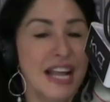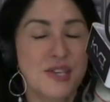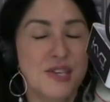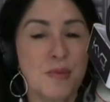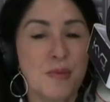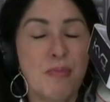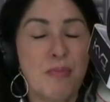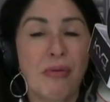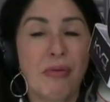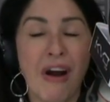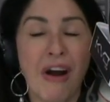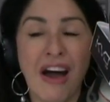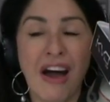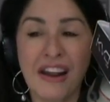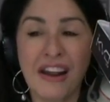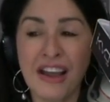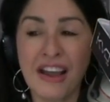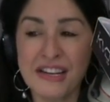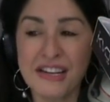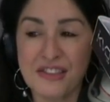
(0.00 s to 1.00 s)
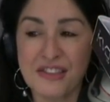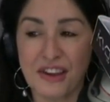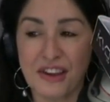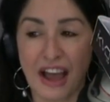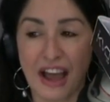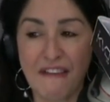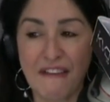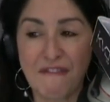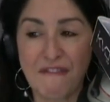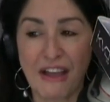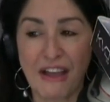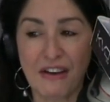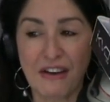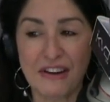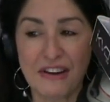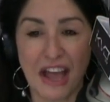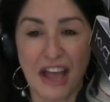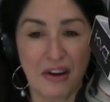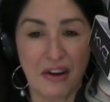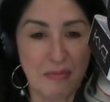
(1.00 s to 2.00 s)
It's a product that I
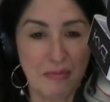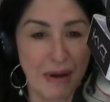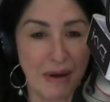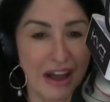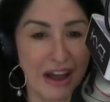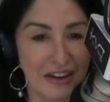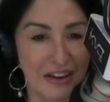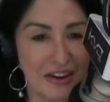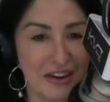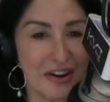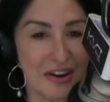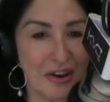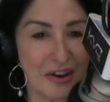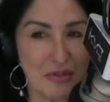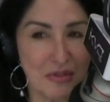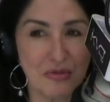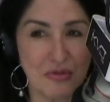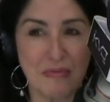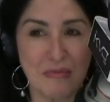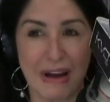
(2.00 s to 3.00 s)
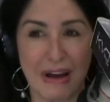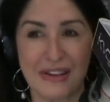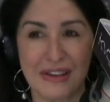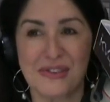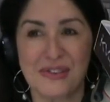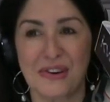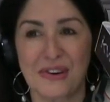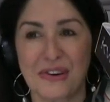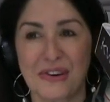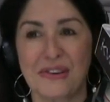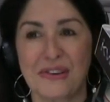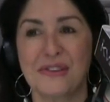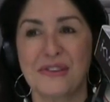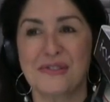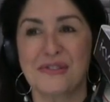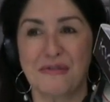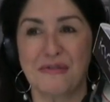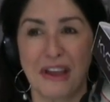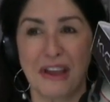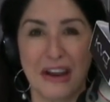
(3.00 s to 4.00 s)
found out about, you know, through my
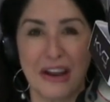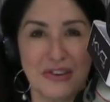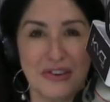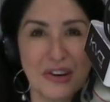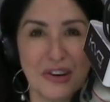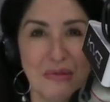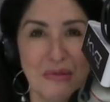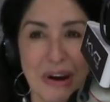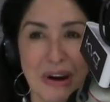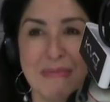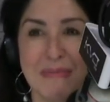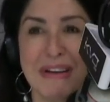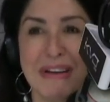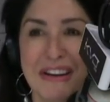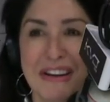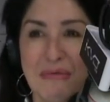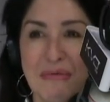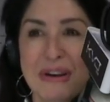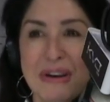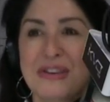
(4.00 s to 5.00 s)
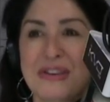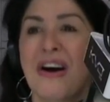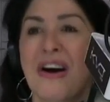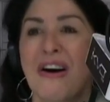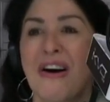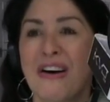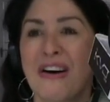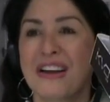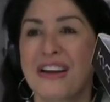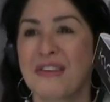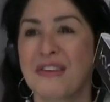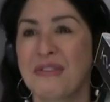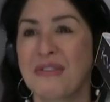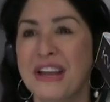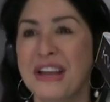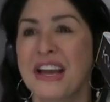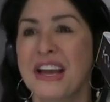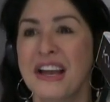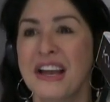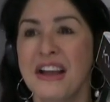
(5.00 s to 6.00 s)
circles of aging women, and we talk, and
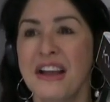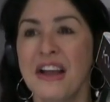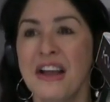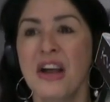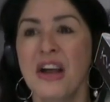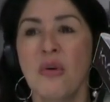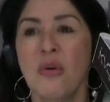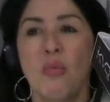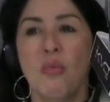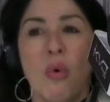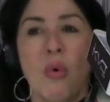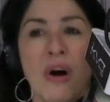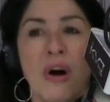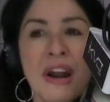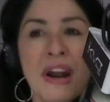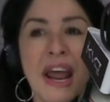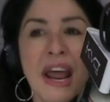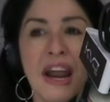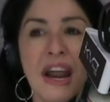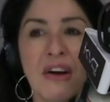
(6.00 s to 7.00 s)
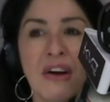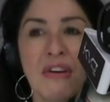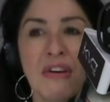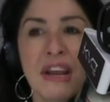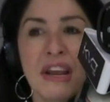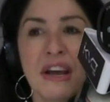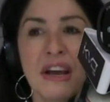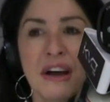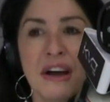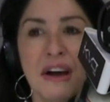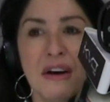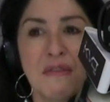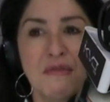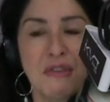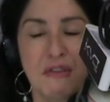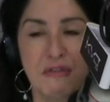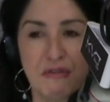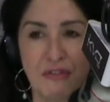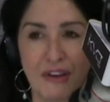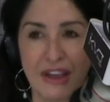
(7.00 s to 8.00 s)
we... One area of
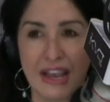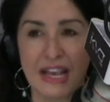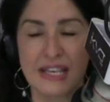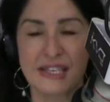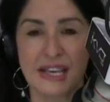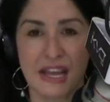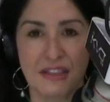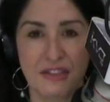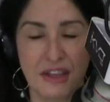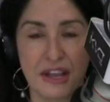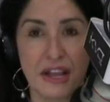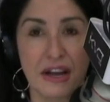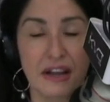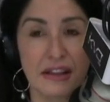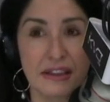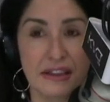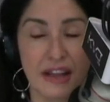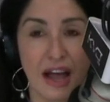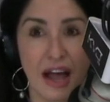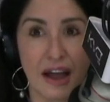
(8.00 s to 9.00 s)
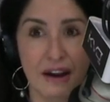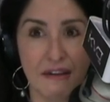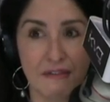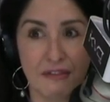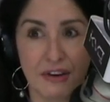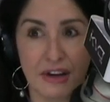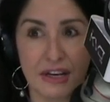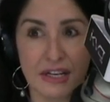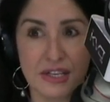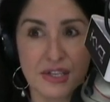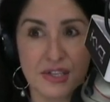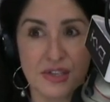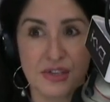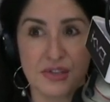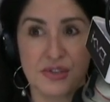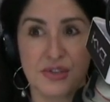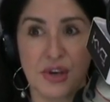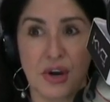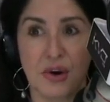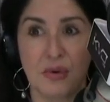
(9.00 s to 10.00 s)
the face I think a lot of us
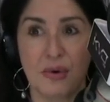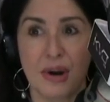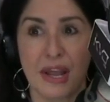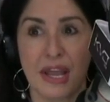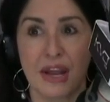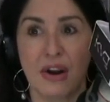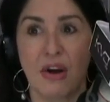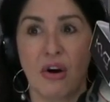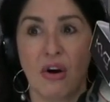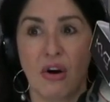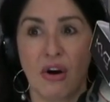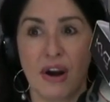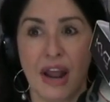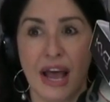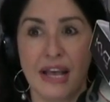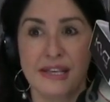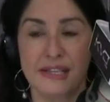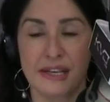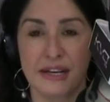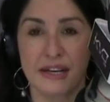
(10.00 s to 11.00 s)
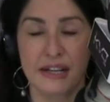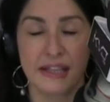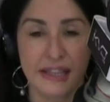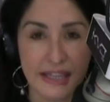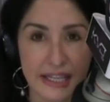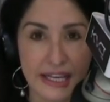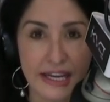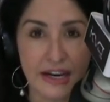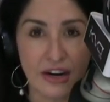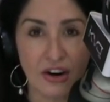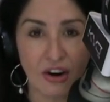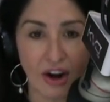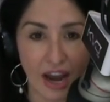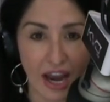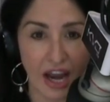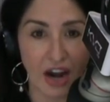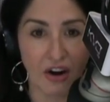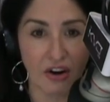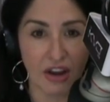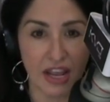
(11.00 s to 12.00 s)
zone in on as a clear
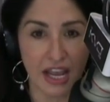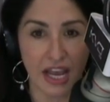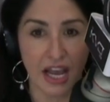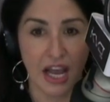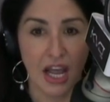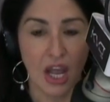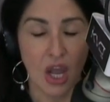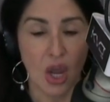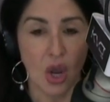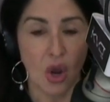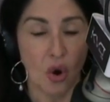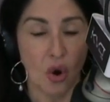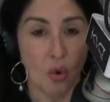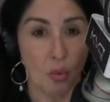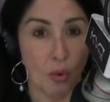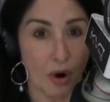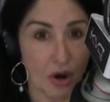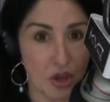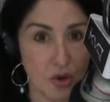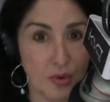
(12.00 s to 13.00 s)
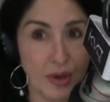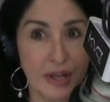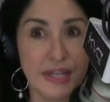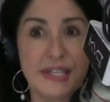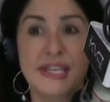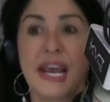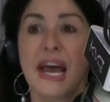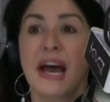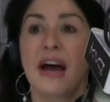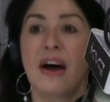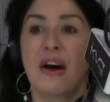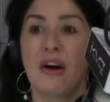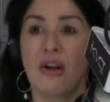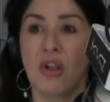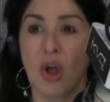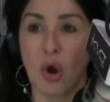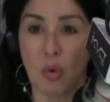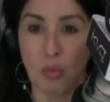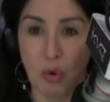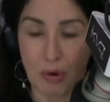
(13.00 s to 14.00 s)
area where you can
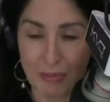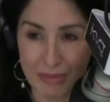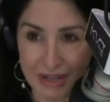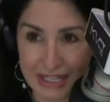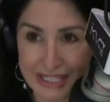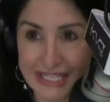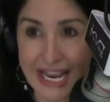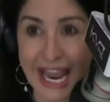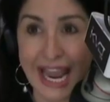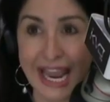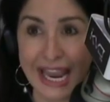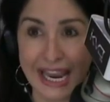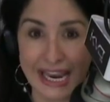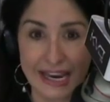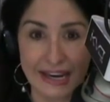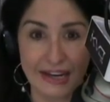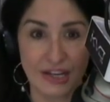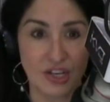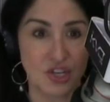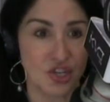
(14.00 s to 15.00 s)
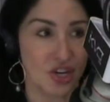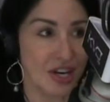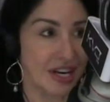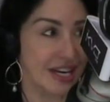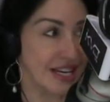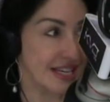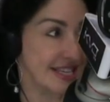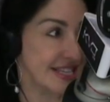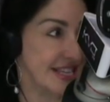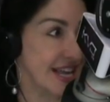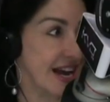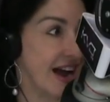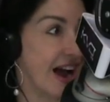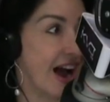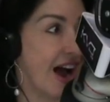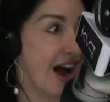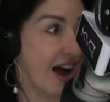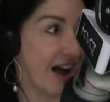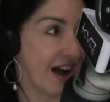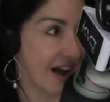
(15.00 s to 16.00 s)
tell a woman's age is the
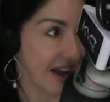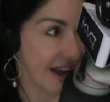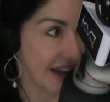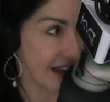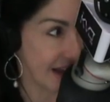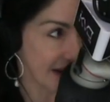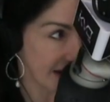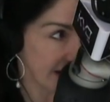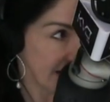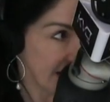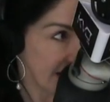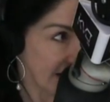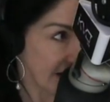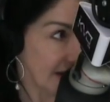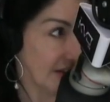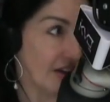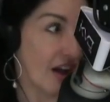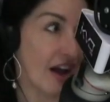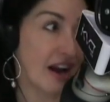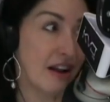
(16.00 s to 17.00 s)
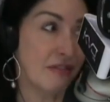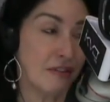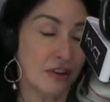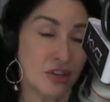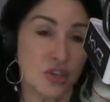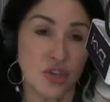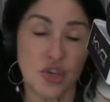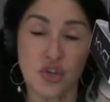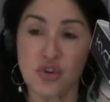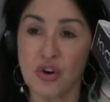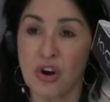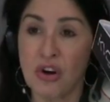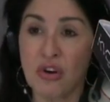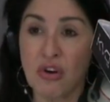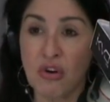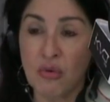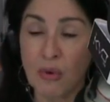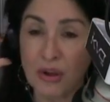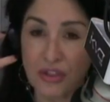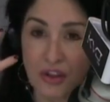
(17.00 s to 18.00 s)
eye. A lot of us
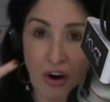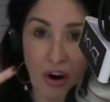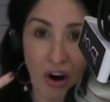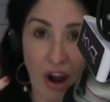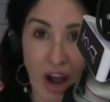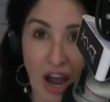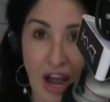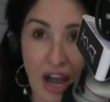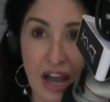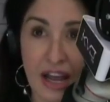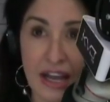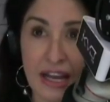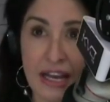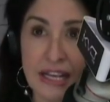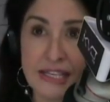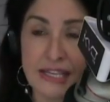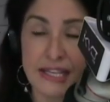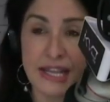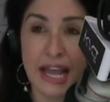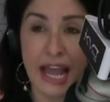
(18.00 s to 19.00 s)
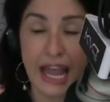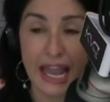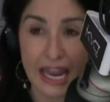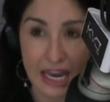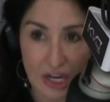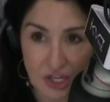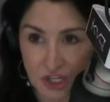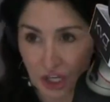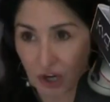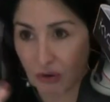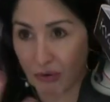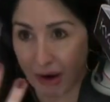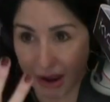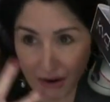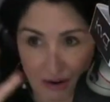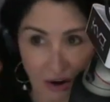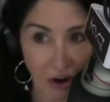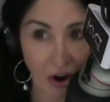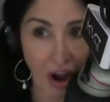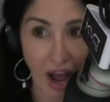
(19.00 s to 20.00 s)
struggle with our eyes and the aging
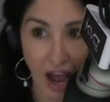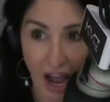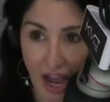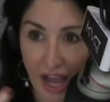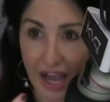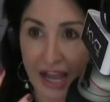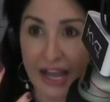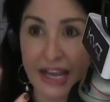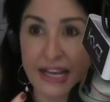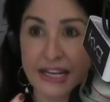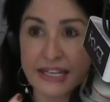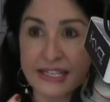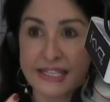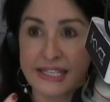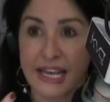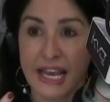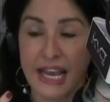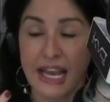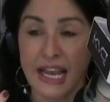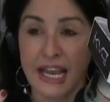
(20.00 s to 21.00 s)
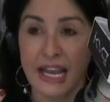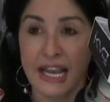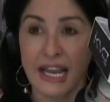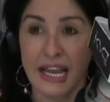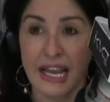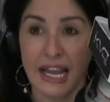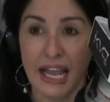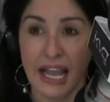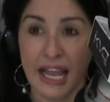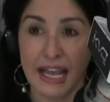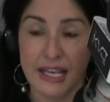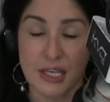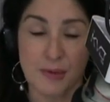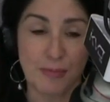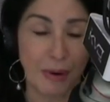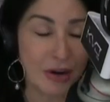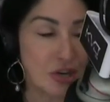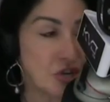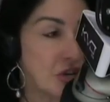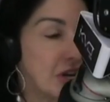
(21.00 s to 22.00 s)
around our eyes,
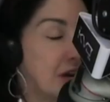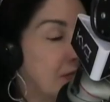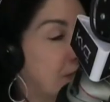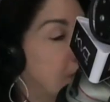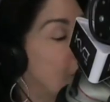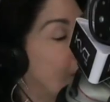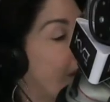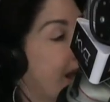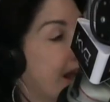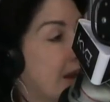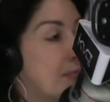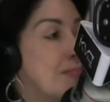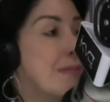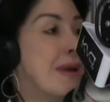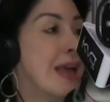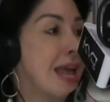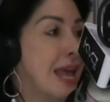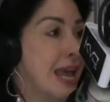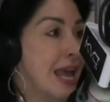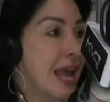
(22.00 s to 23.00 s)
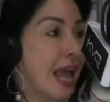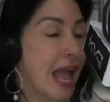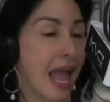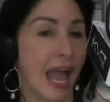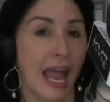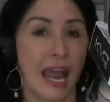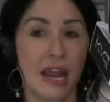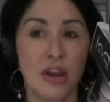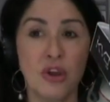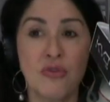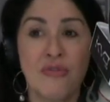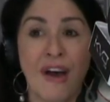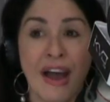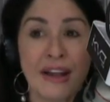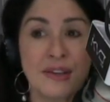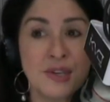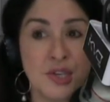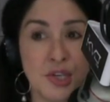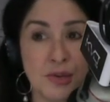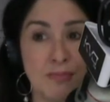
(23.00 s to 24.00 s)
especially if you're like me and you've
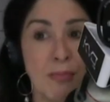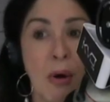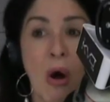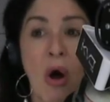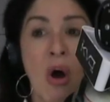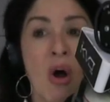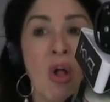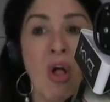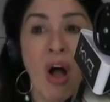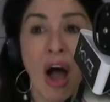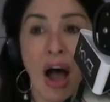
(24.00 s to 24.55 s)
had small